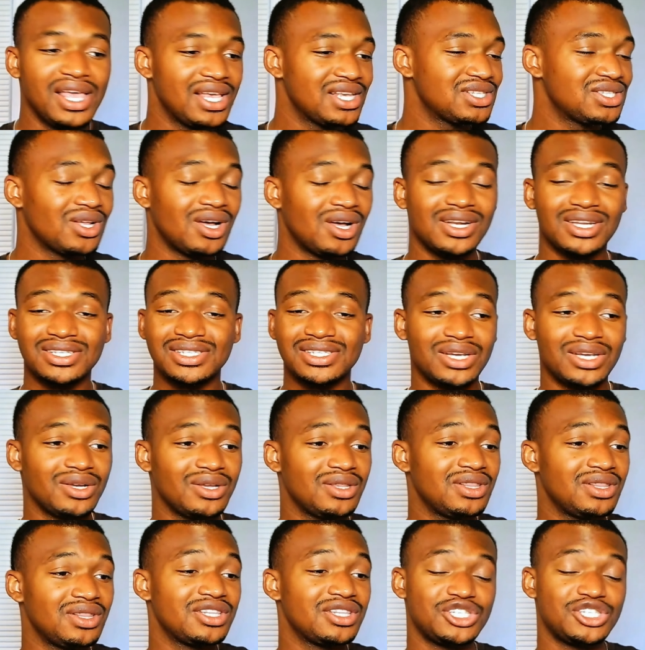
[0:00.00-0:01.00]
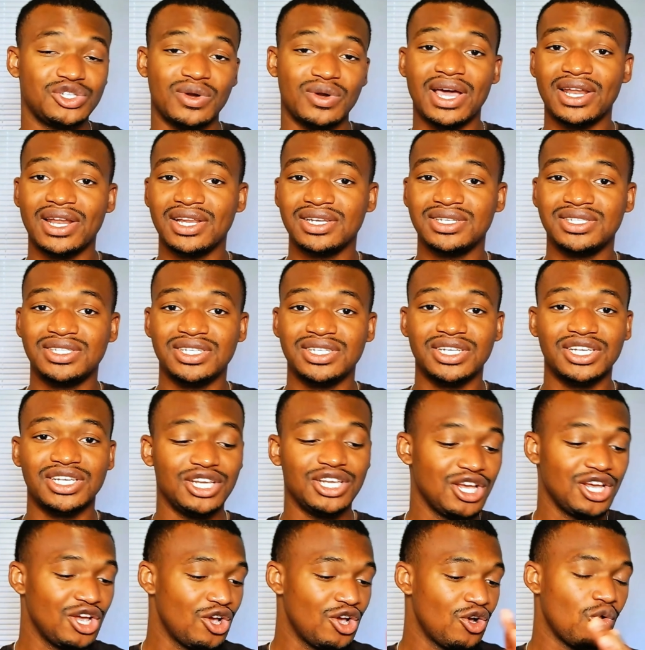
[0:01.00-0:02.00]
is not necessarily the
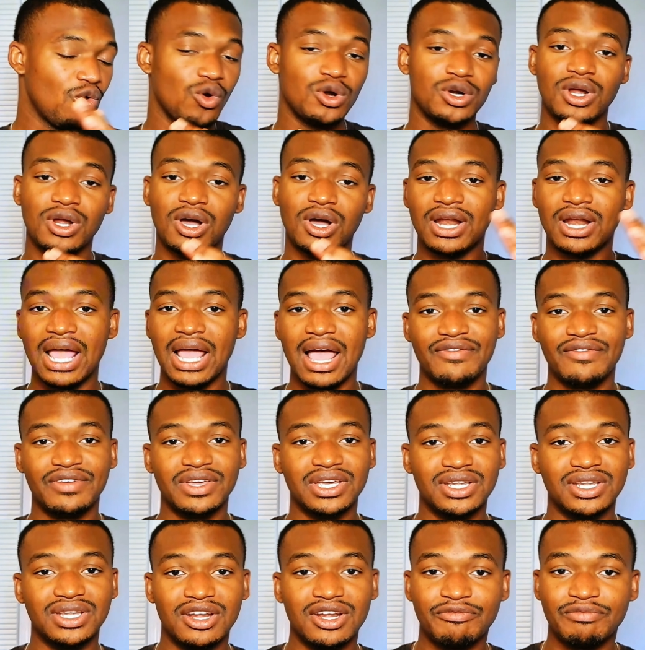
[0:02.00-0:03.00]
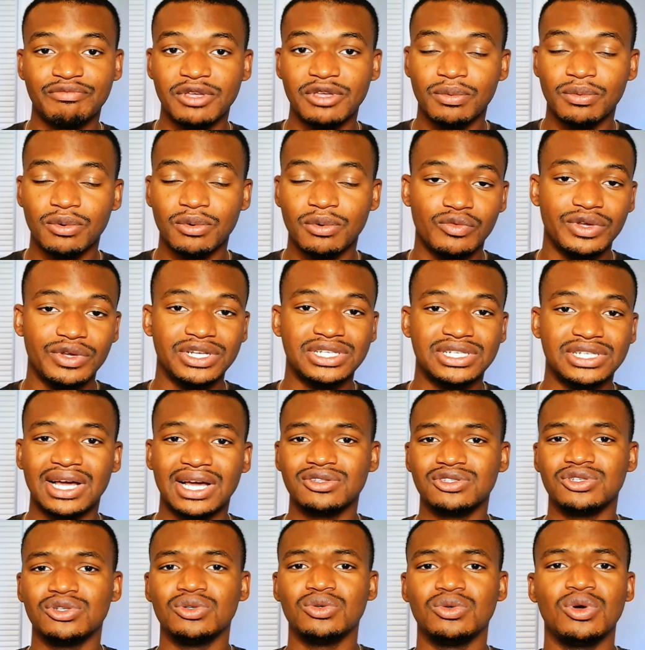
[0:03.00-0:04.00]
strategy or not having enough people to reach out
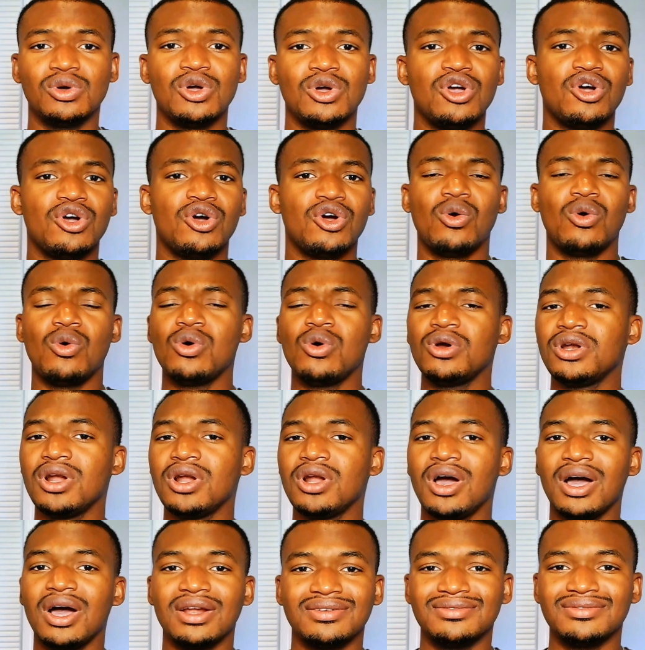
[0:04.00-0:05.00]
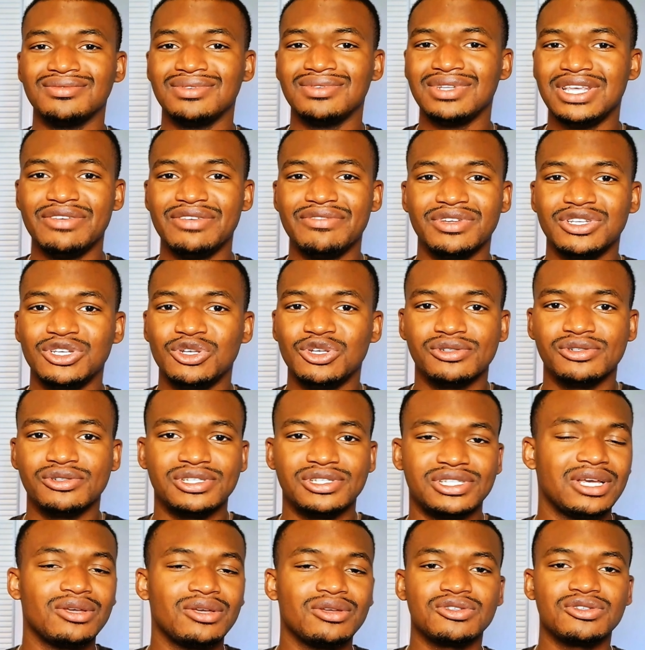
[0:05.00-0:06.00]
to or not even your
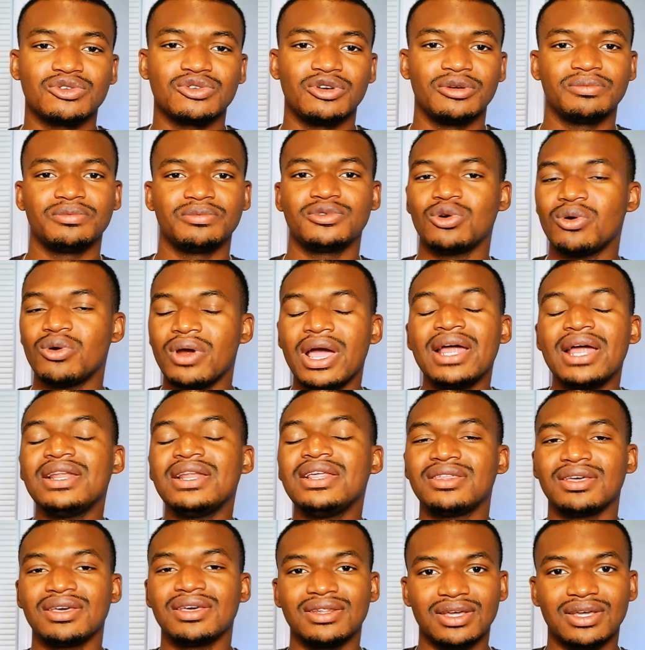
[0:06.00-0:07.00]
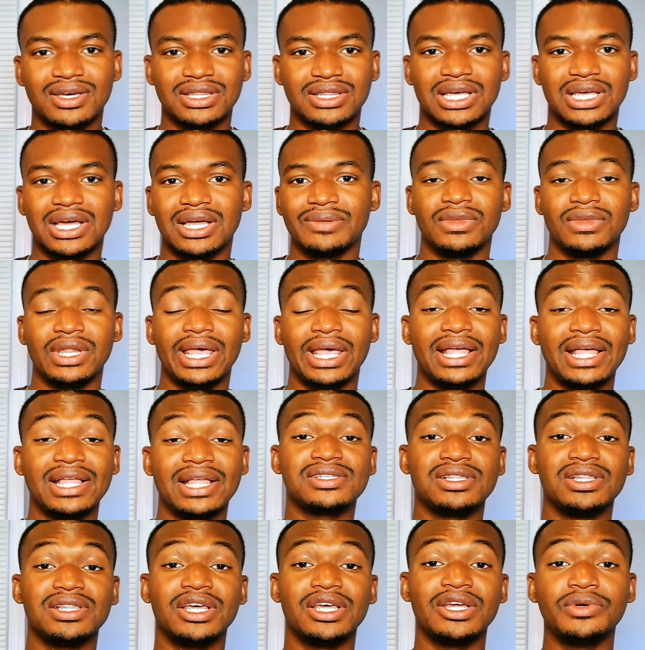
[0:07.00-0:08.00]
sales script or anything like that. It's
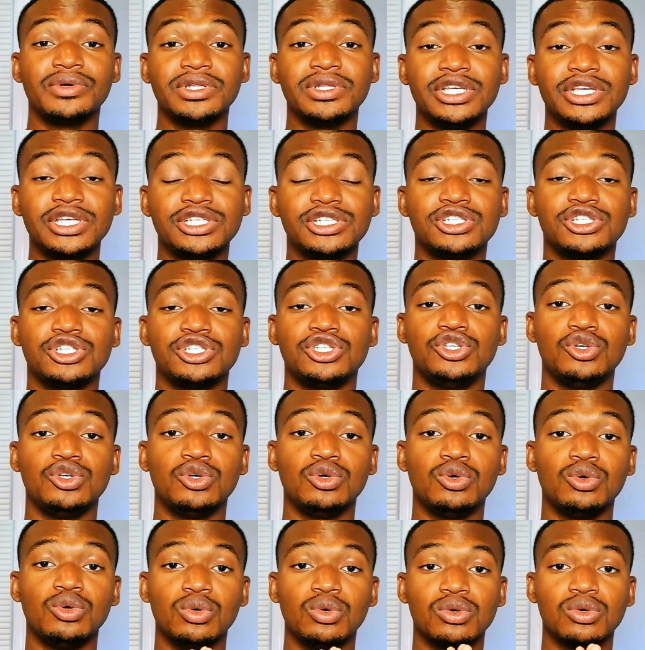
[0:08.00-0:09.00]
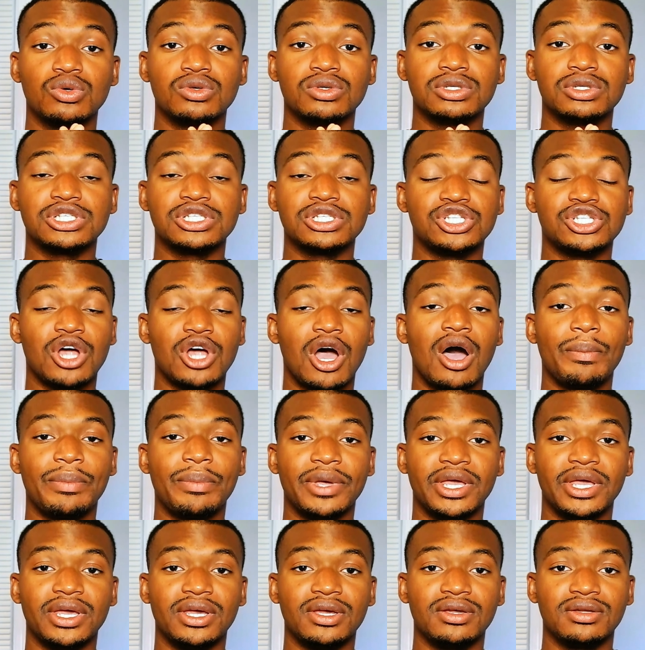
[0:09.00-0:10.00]
literally just you
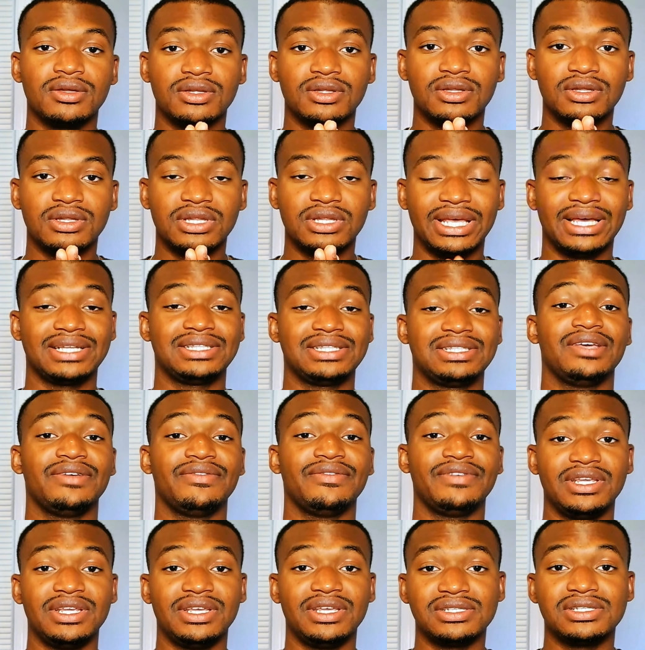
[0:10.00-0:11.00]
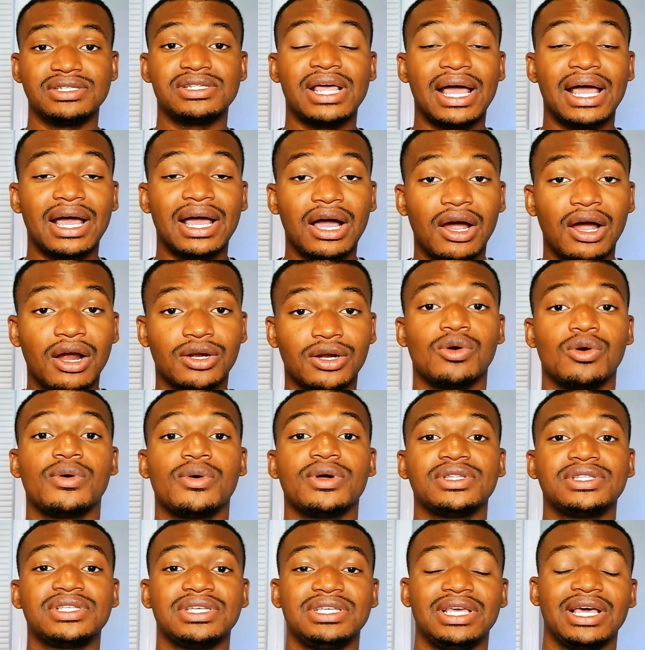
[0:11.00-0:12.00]
stopping the activities that are going
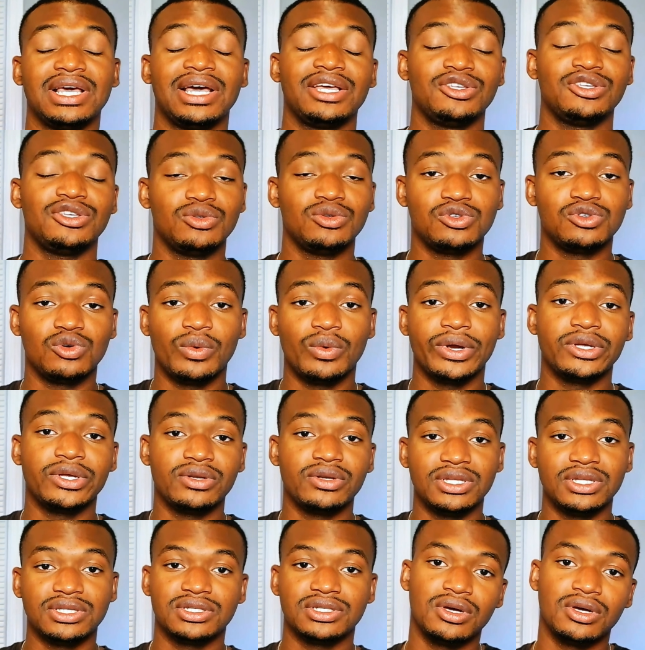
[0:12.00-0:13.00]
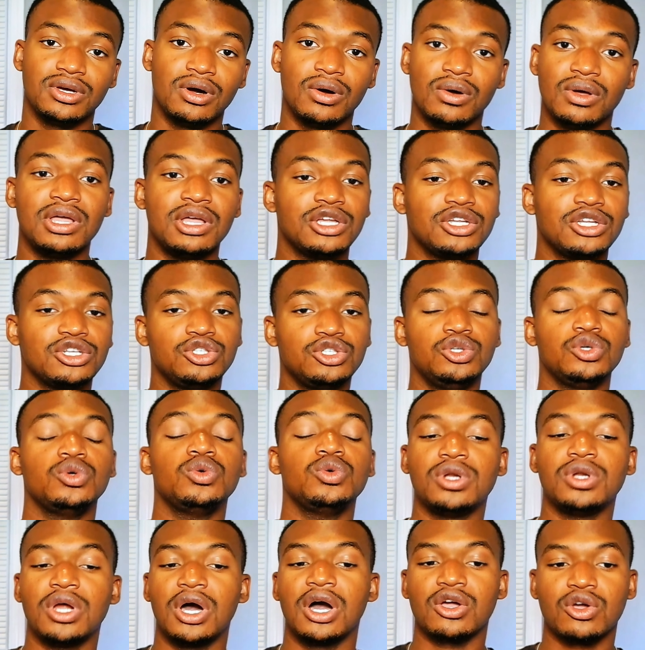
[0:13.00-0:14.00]
to get you to where you need to go. Do
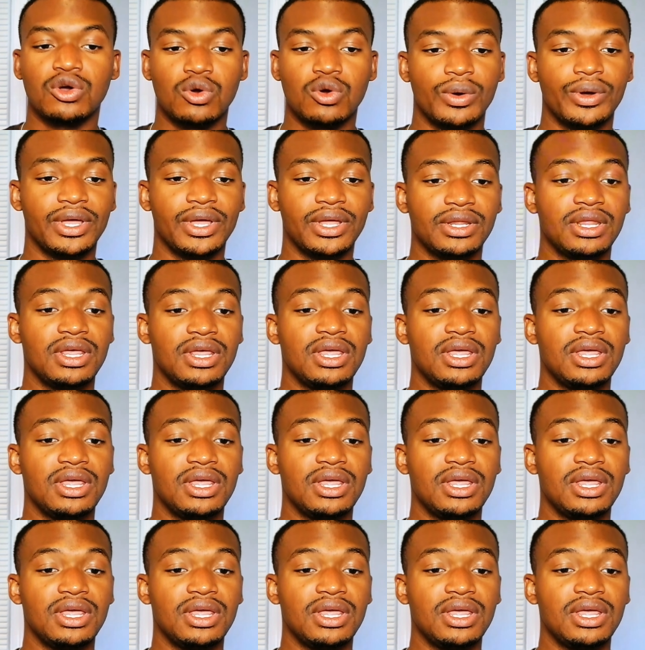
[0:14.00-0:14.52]
not quit.